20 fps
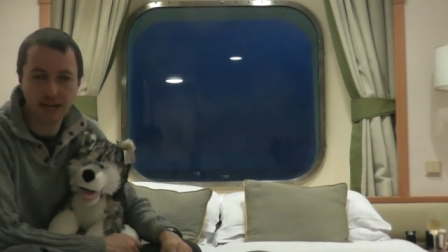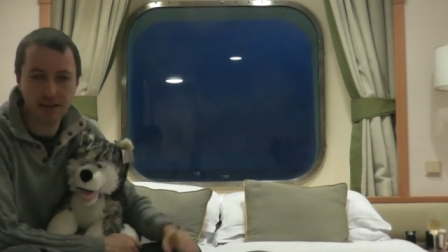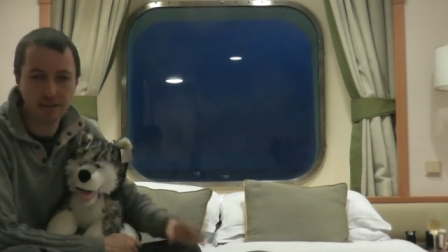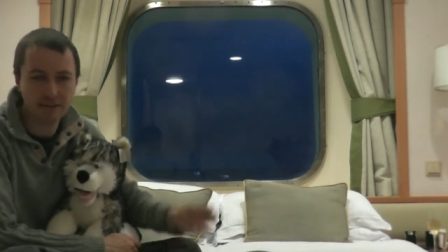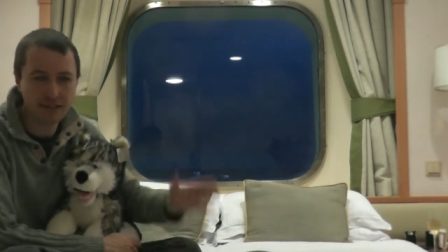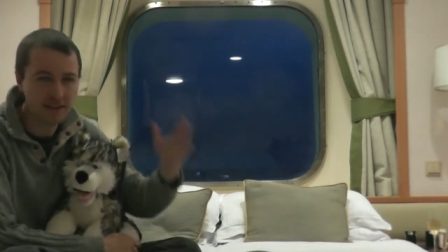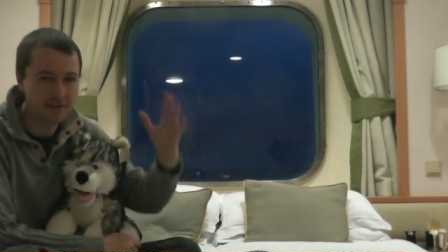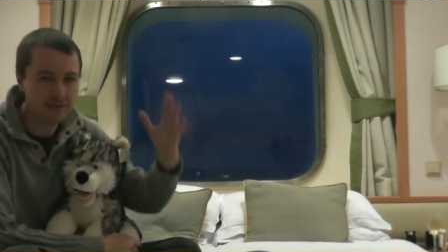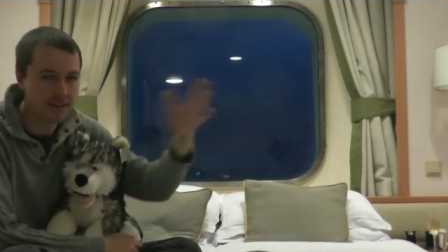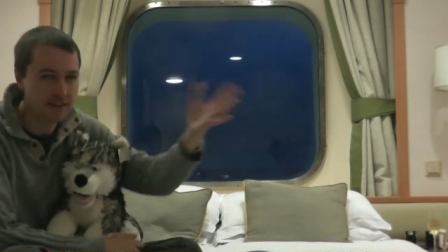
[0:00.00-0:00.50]
I'll
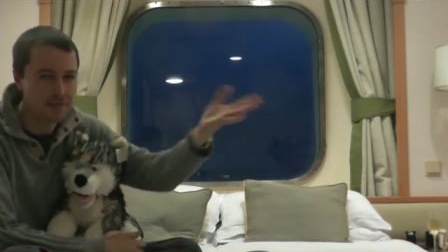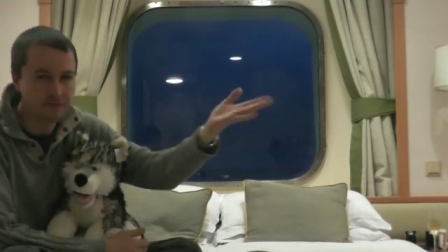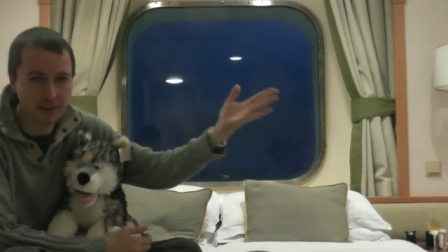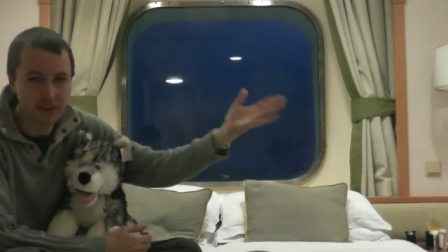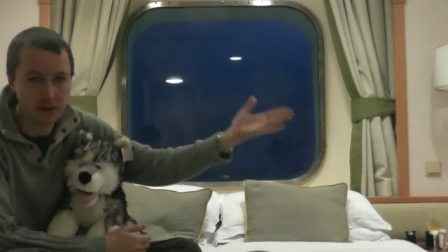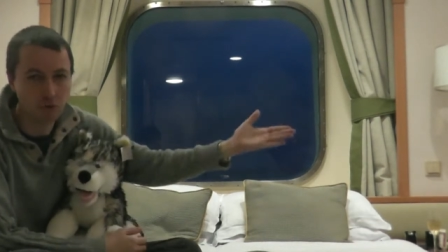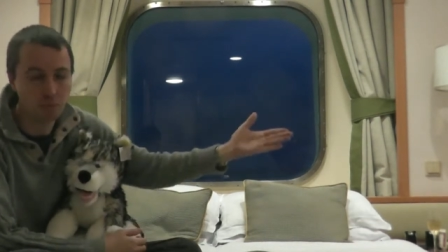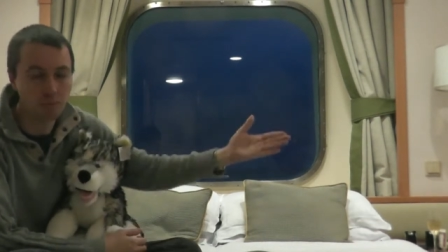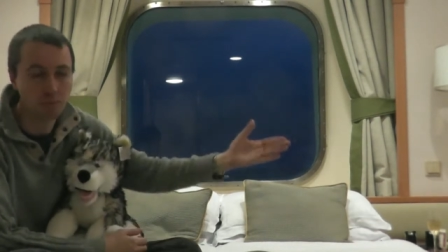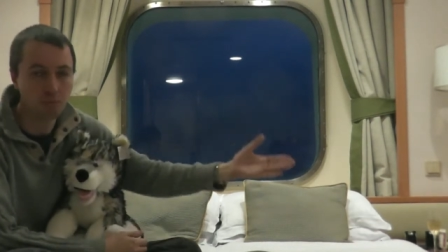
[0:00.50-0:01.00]
definitely
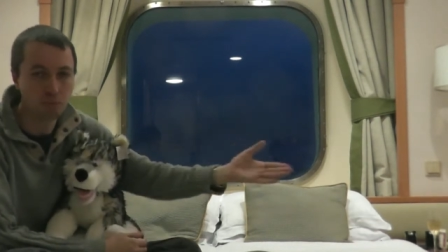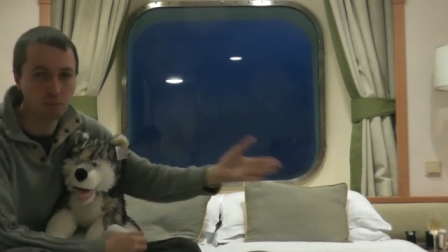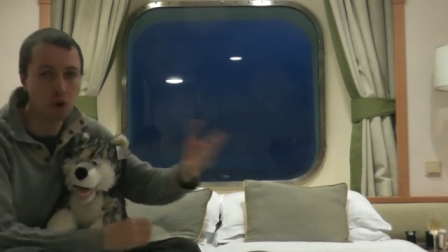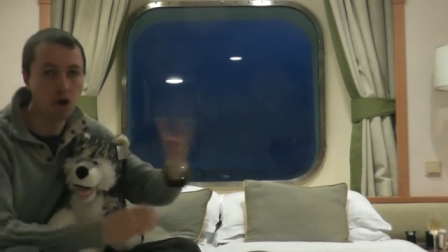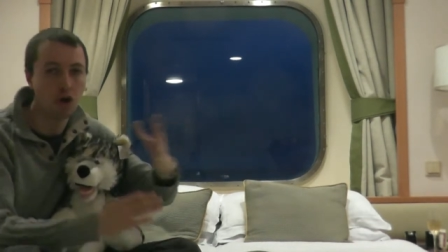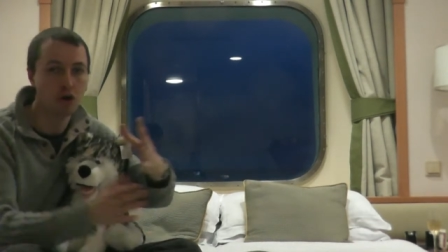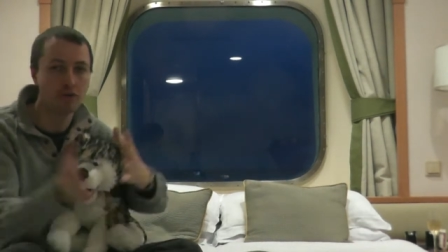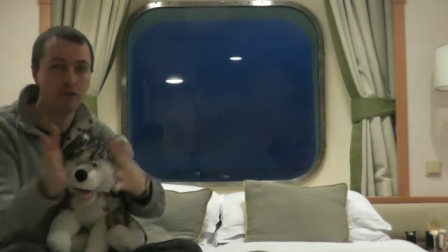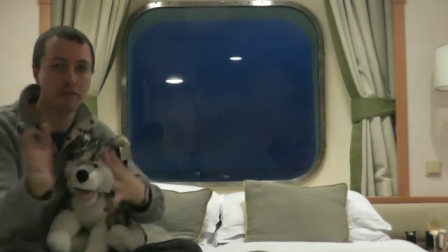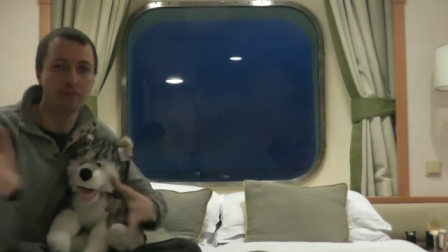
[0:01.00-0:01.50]
film
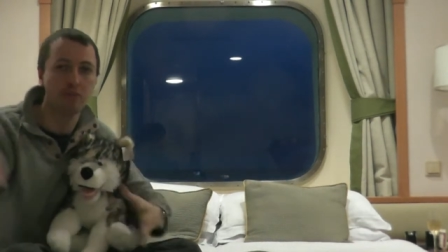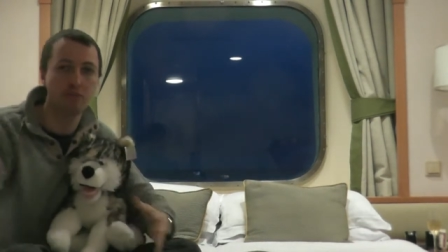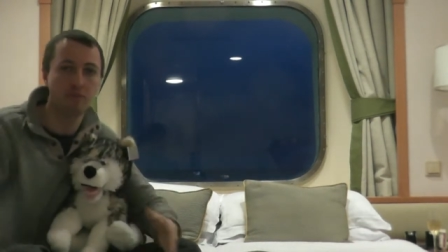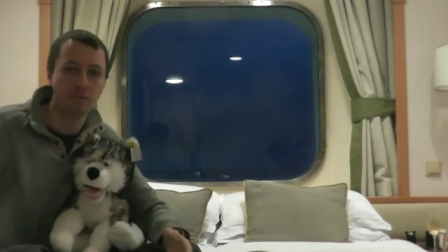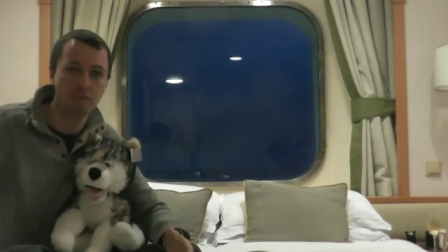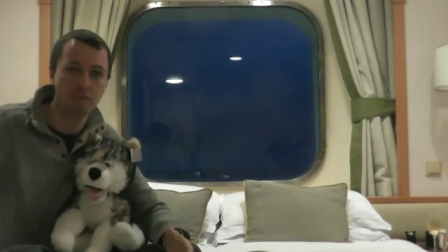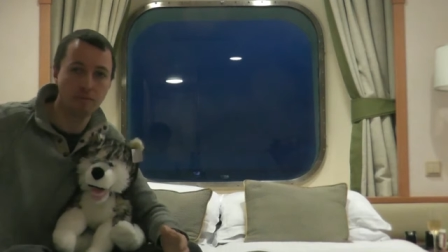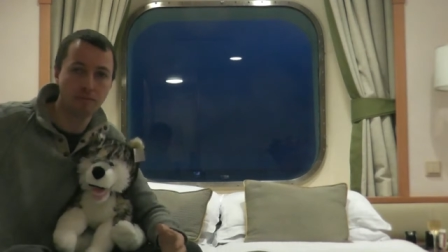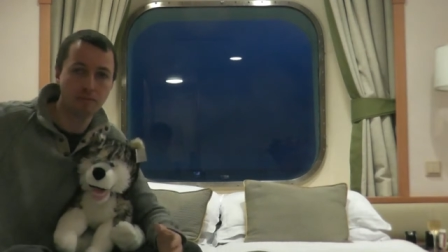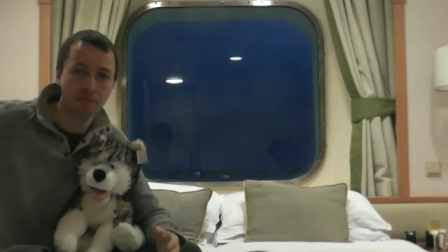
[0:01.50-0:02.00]
more of
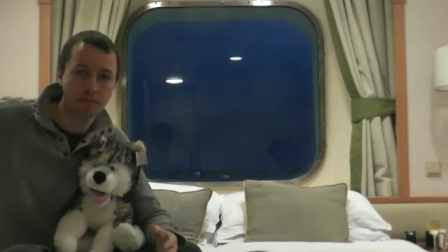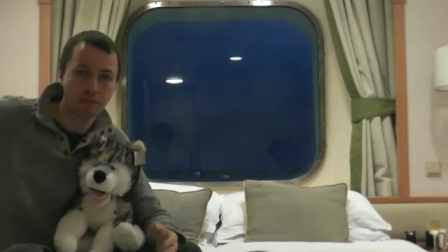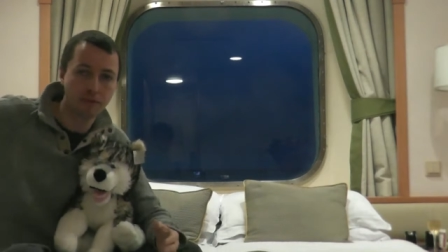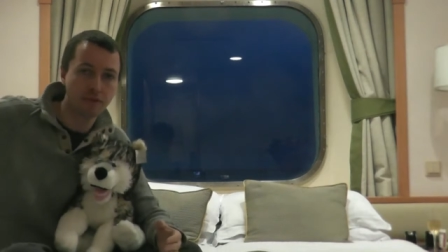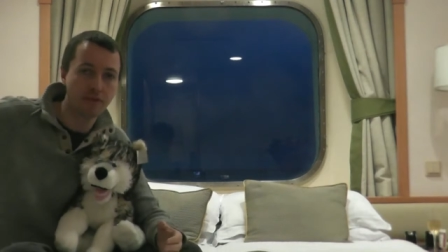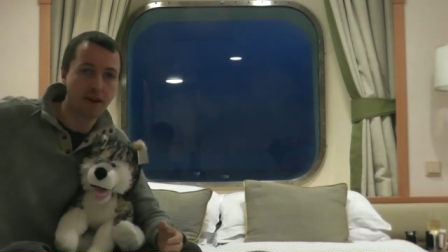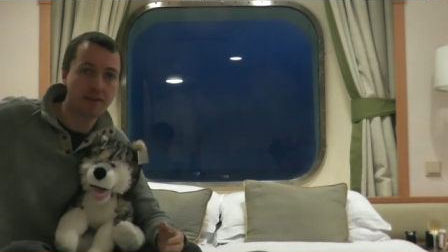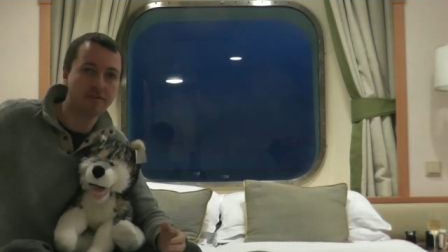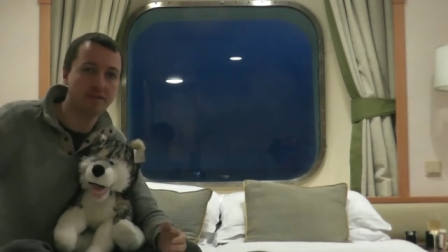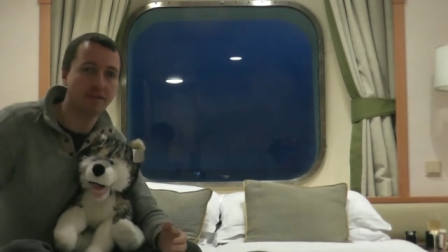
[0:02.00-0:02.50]
the
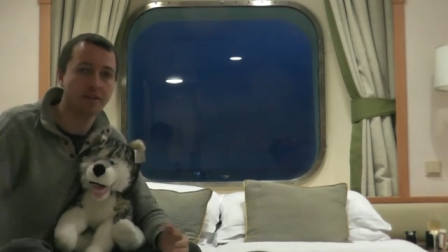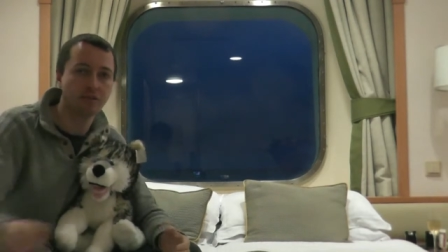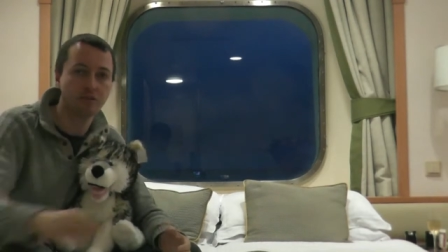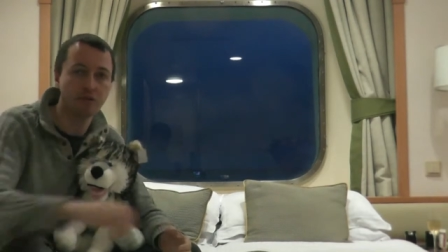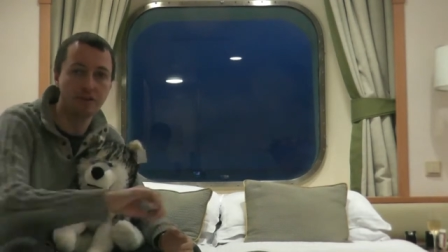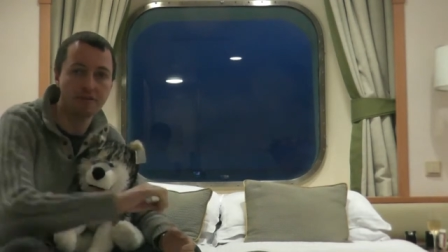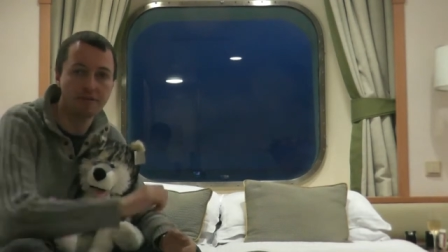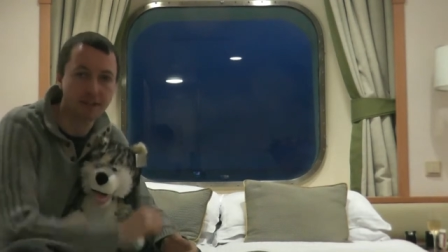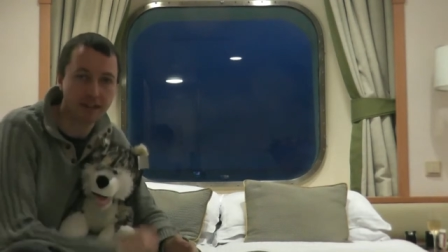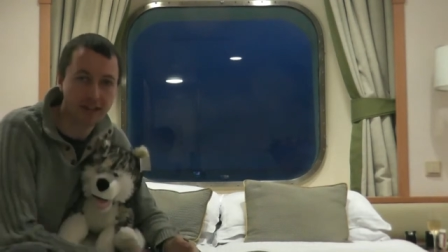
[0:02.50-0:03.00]
rest of the
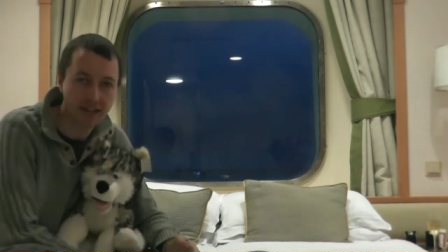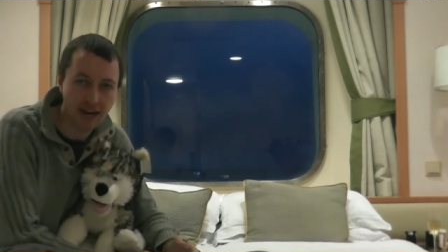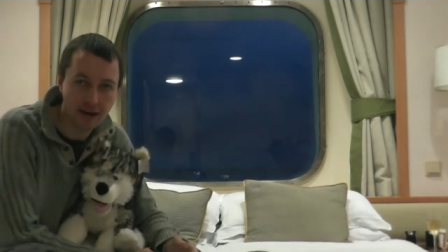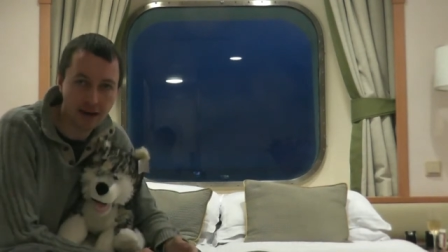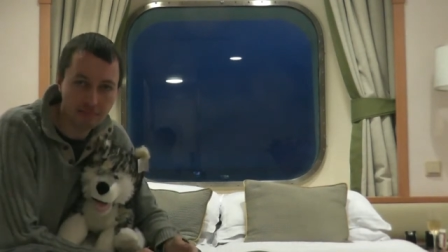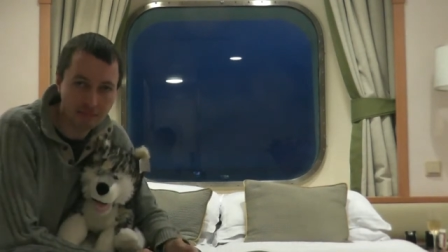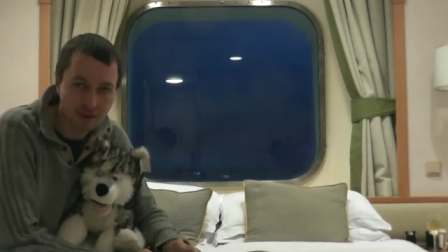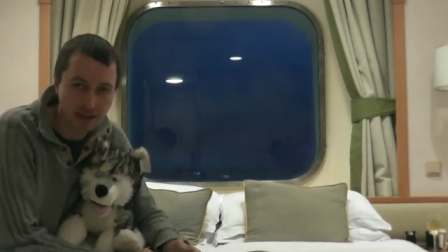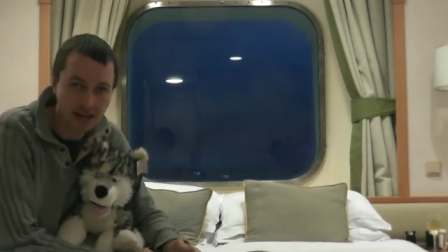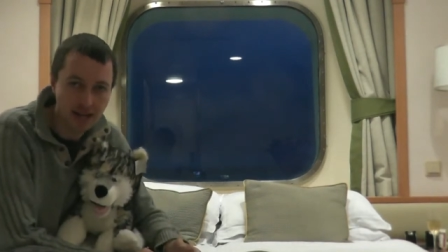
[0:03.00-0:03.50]
cruise to
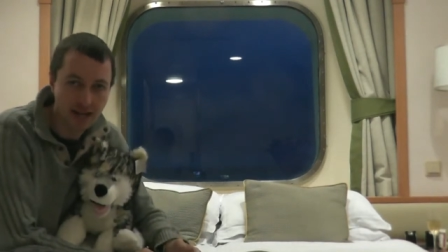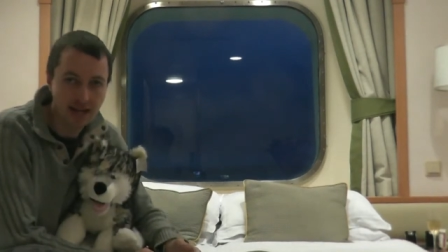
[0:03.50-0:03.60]
come